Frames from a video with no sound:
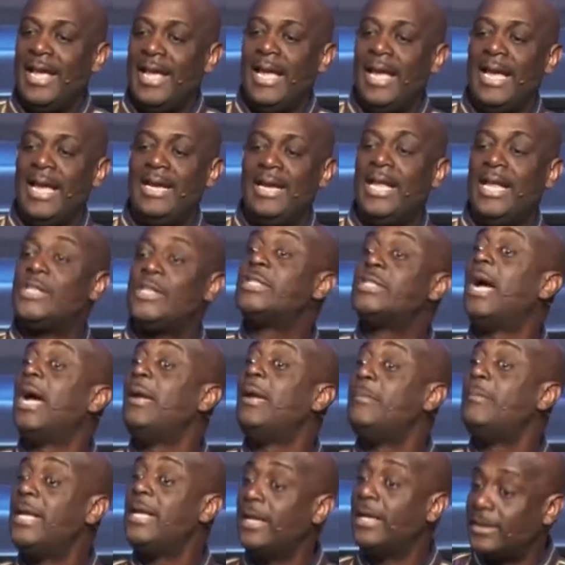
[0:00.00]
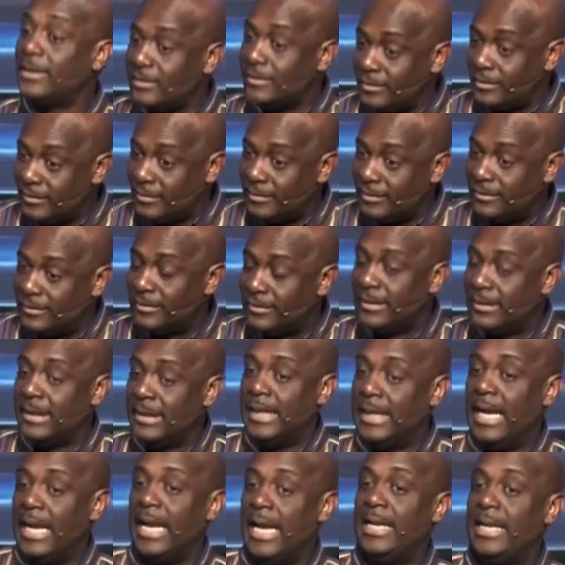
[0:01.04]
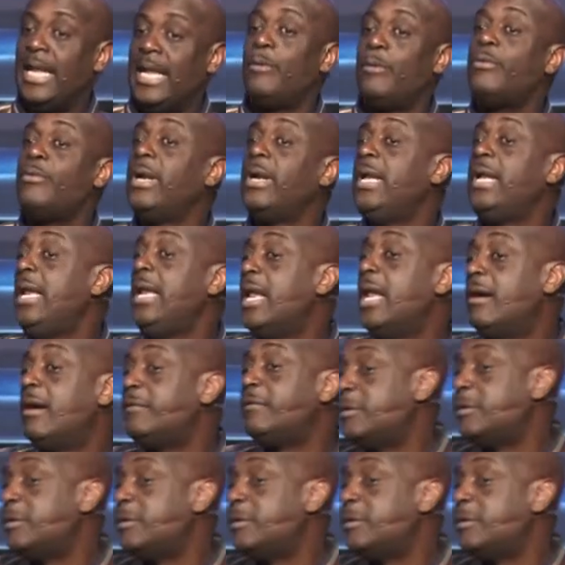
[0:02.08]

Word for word: and they chimed in, and they really loved